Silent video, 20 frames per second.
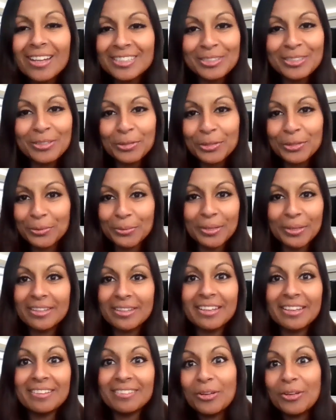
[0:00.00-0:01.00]
to know you and
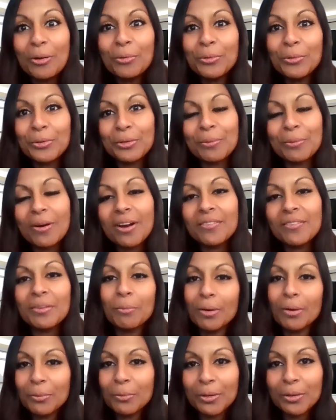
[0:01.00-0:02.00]
they know who you are and they
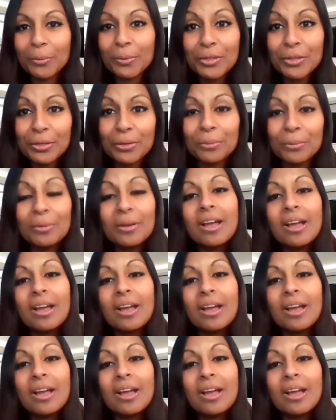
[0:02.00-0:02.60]
want to work with you.